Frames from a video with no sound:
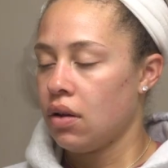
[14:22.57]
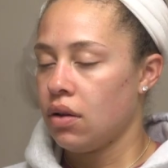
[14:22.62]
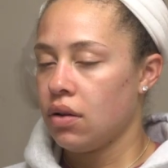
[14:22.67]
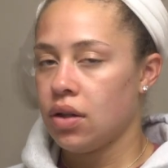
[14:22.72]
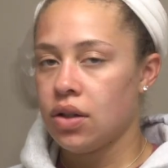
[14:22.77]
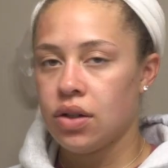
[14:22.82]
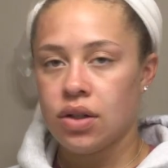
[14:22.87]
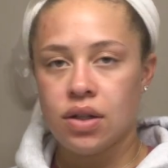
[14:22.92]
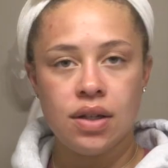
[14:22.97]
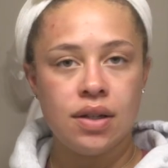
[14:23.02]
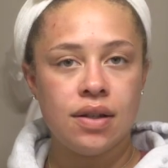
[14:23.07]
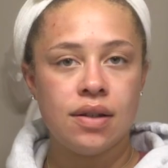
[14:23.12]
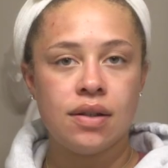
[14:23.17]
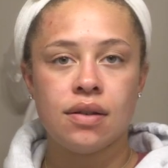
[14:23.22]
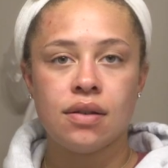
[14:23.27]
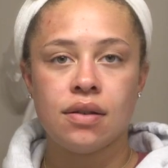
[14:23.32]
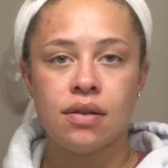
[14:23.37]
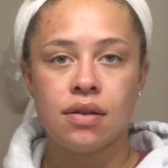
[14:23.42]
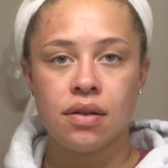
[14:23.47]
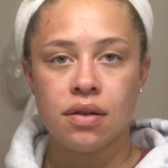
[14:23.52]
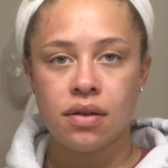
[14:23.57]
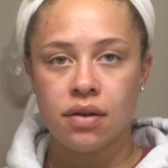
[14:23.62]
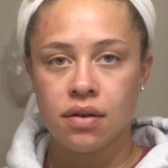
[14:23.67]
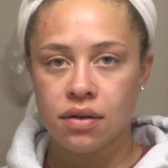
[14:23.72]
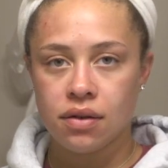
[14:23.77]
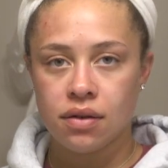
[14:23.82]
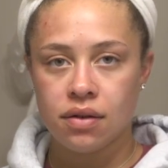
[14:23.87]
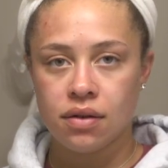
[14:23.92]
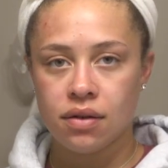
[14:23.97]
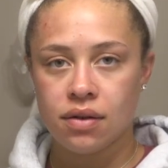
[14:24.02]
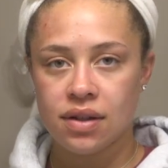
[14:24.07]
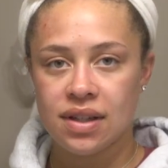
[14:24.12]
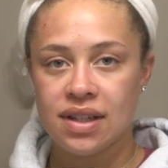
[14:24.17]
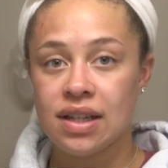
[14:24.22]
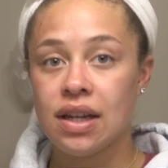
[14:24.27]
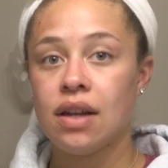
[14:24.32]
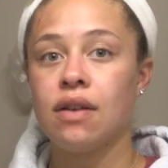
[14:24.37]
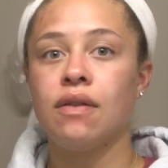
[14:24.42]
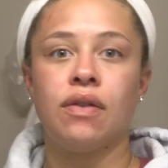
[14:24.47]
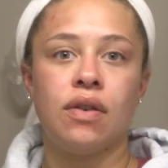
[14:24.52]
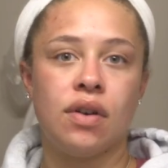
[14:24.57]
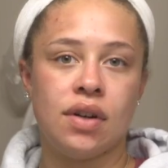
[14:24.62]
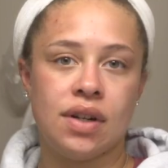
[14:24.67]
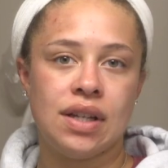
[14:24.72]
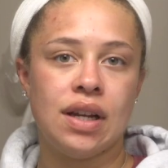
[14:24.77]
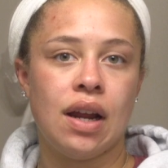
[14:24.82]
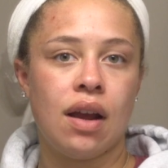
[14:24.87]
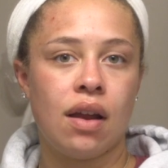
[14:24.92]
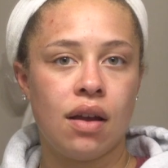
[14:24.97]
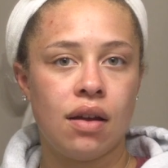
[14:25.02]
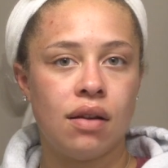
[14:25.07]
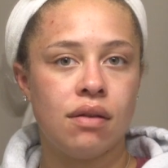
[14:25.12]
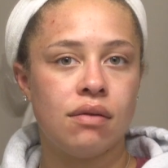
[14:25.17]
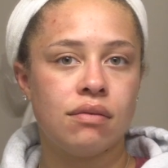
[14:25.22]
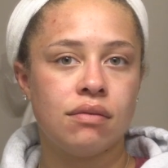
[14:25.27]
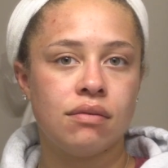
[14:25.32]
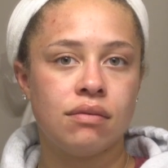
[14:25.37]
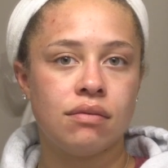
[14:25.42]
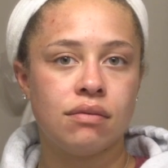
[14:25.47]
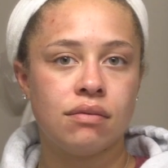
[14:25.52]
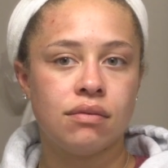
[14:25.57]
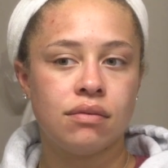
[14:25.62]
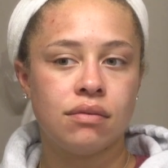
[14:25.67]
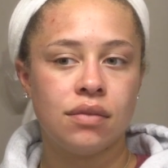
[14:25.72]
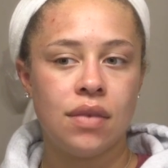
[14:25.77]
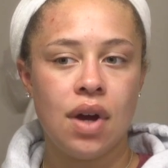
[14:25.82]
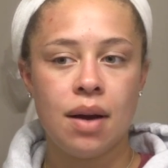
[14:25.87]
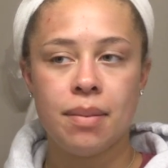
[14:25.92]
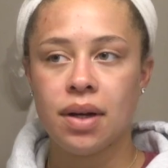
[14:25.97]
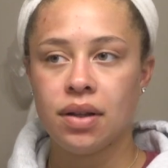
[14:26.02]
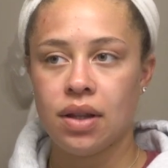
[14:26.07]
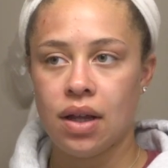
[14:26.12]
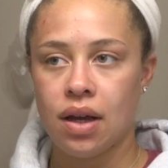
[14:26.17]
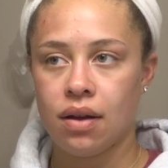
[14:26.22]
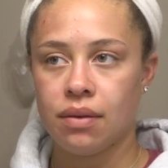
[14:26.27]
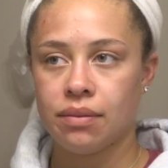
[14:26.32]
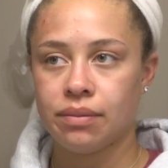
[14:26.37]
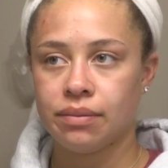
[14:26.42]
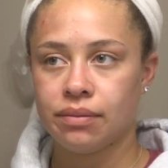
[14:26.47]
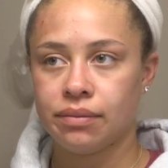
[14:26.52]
Let's just sit for a second. How about that?